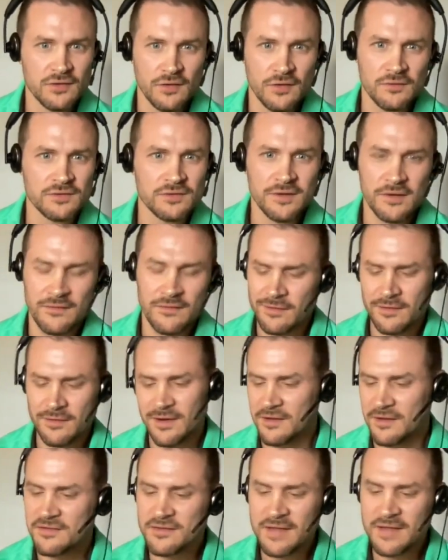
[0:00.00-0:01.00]
So there's different
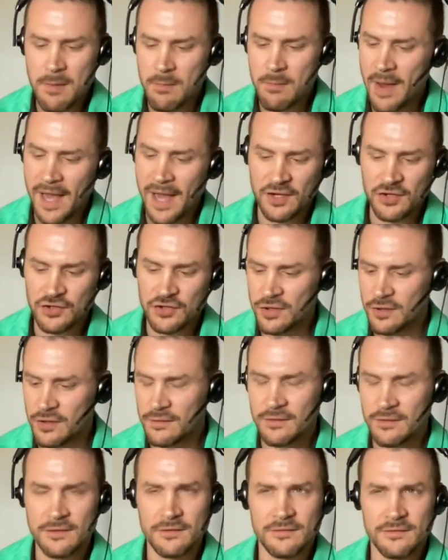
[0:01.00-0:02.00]
like a state
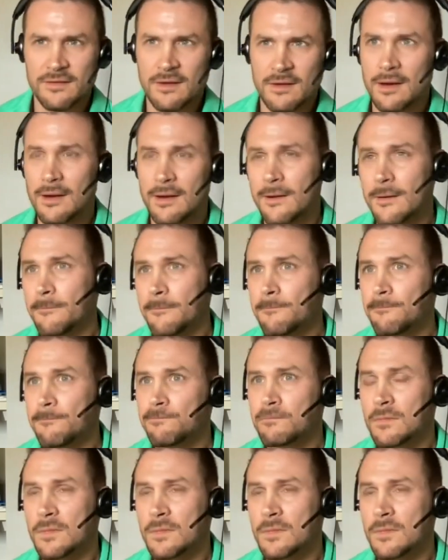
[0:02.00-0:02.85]
manager, there's um